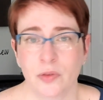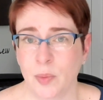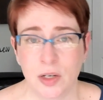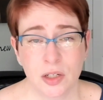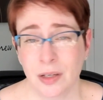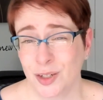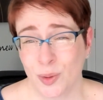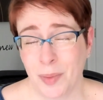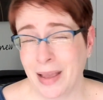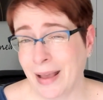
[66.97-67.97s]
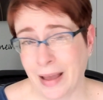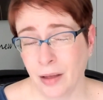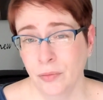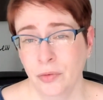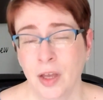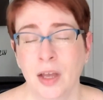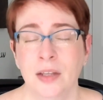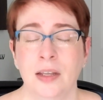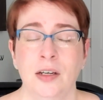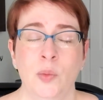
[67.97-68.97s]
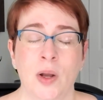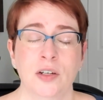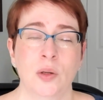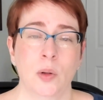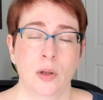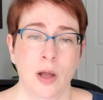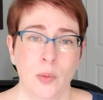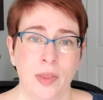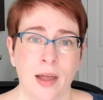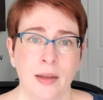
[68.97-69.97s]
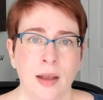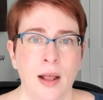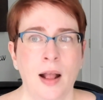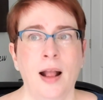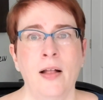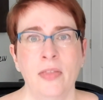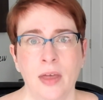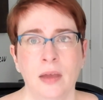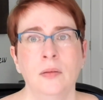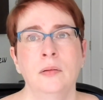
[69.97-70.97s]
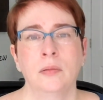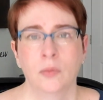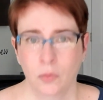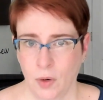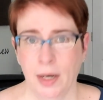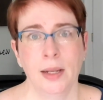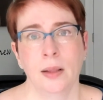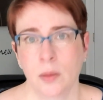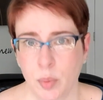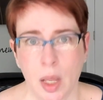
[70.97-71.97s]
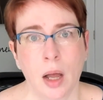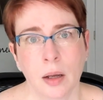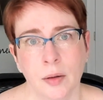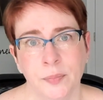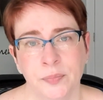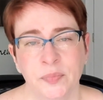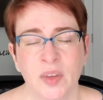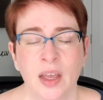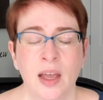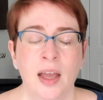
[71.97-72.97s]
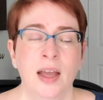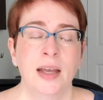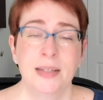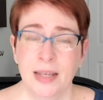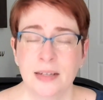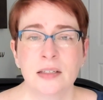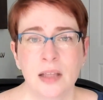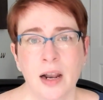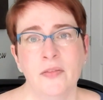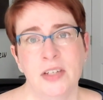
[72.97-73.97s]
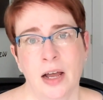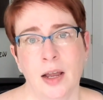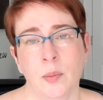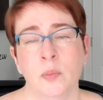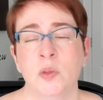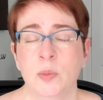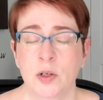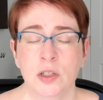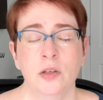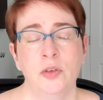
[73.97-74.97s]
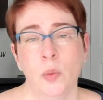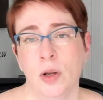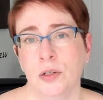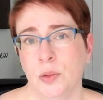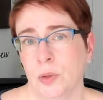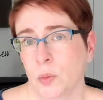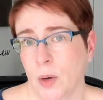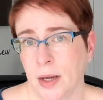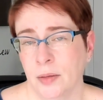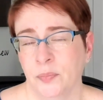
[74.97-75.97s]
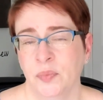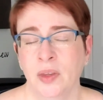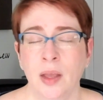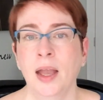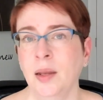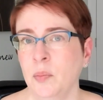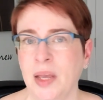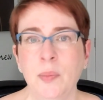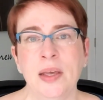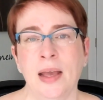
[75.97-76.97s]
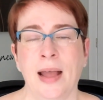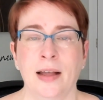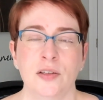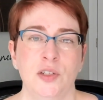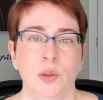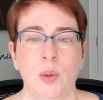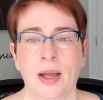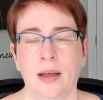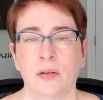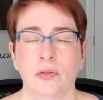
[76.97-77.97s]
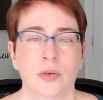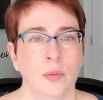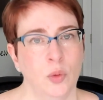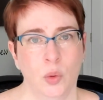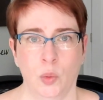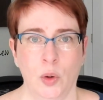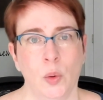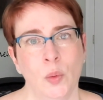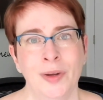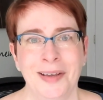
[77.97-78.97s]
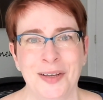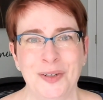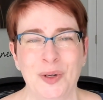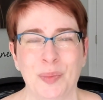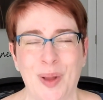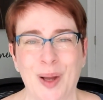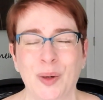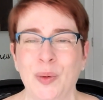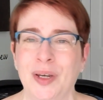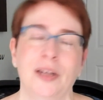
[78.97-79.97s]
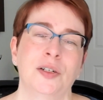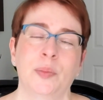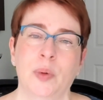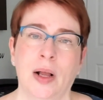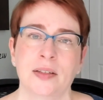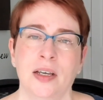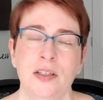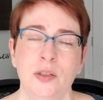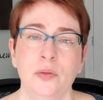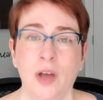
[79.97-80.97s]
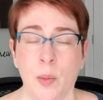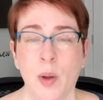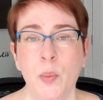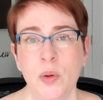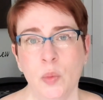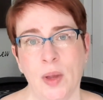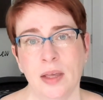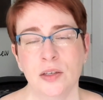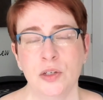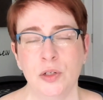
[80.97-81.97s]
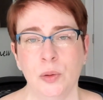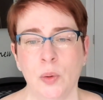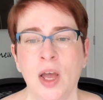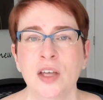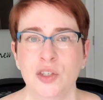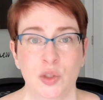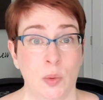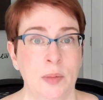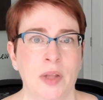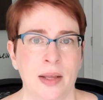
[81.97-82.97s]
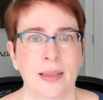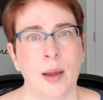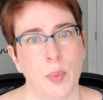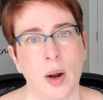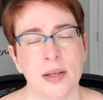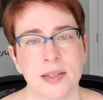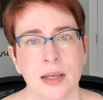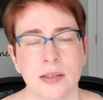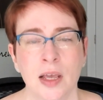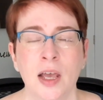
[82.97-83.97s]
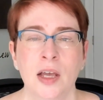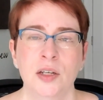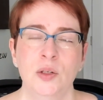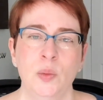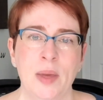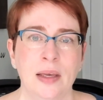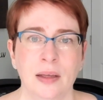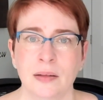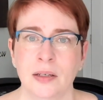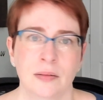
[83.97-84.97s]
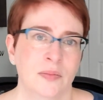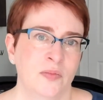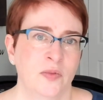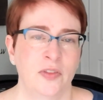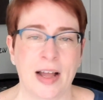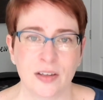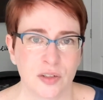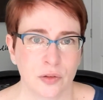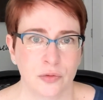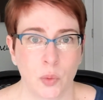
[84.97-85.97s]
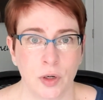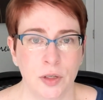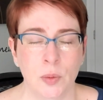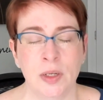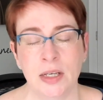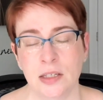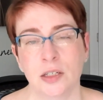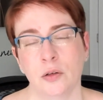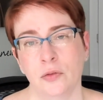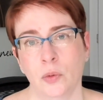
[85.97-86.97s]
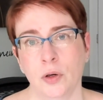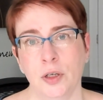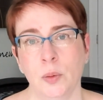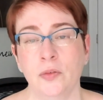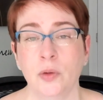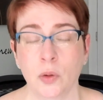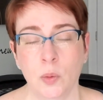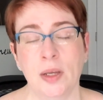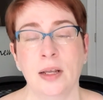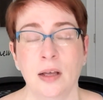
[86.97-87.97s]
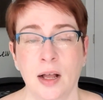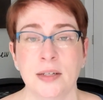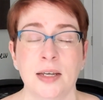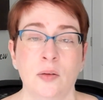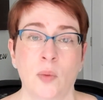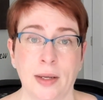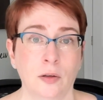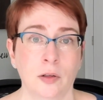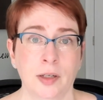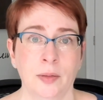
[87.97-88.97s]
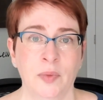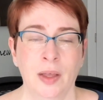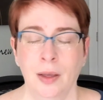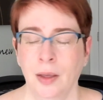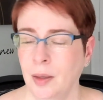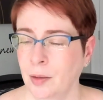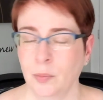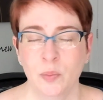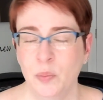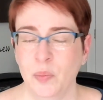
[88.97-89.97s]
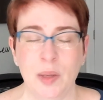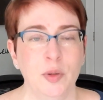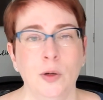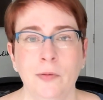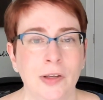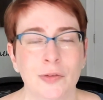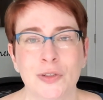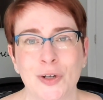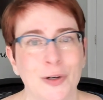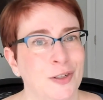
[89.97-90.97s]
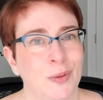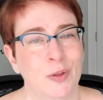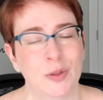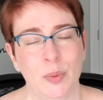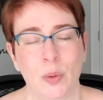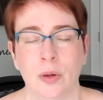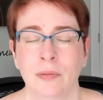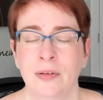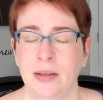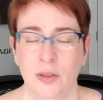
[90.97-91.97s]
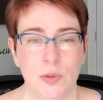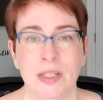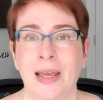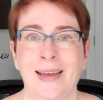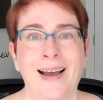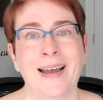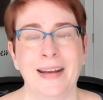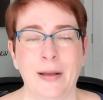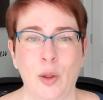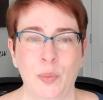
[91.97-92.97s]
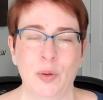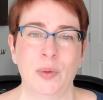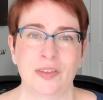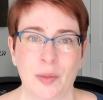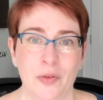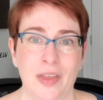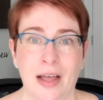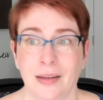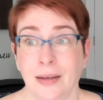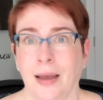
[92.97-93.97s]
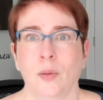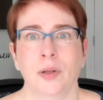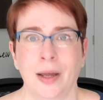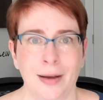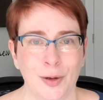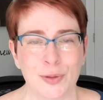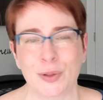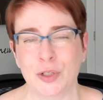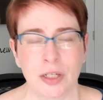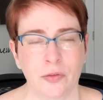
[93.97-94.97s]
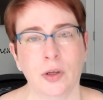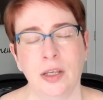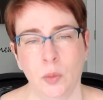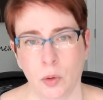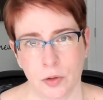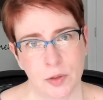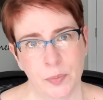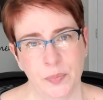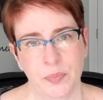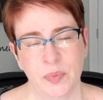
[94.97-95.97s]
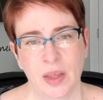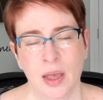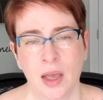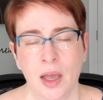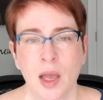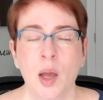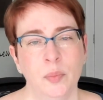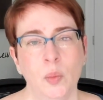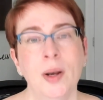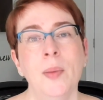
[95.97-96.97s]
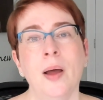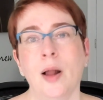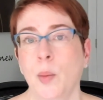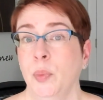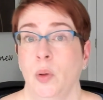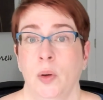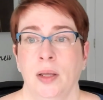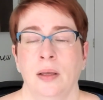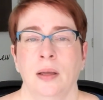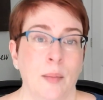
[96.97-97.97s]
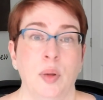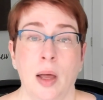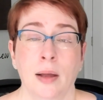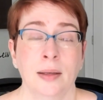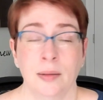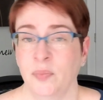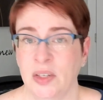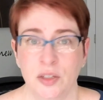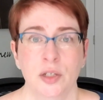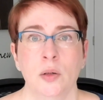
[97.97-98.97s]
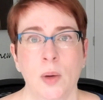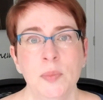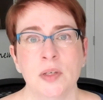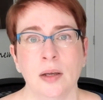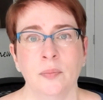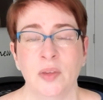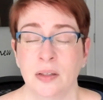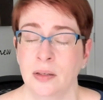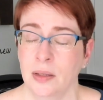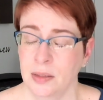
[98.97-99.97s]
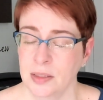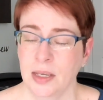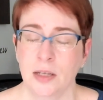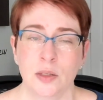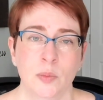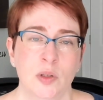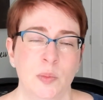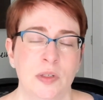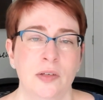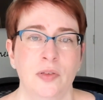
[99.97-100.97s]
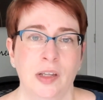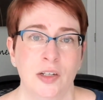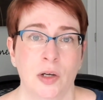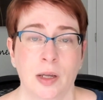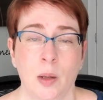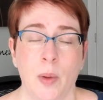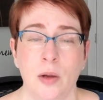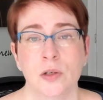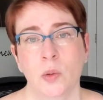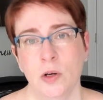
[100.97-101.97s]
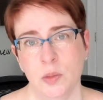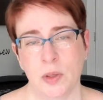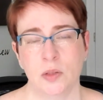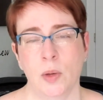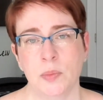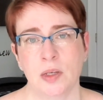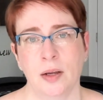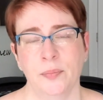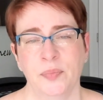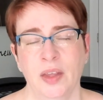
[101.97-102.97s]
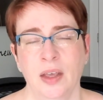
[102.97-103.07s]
information that you may have that you mm-hmm. want to go along with that, and then writing the blog. It takes a lot of time, especially if you want to do it right. And maybe as you have grown in your blog creation process, you've come up with ways to streamline that process to make it faster for you and easier for you if you're creating content regularly. And maybe you've even started to explore using AI to help you with some of that, like outlining or searching for keywords. But what about uploading that blog into your website? And in this case, I'm specifically talking about your Squarespace website.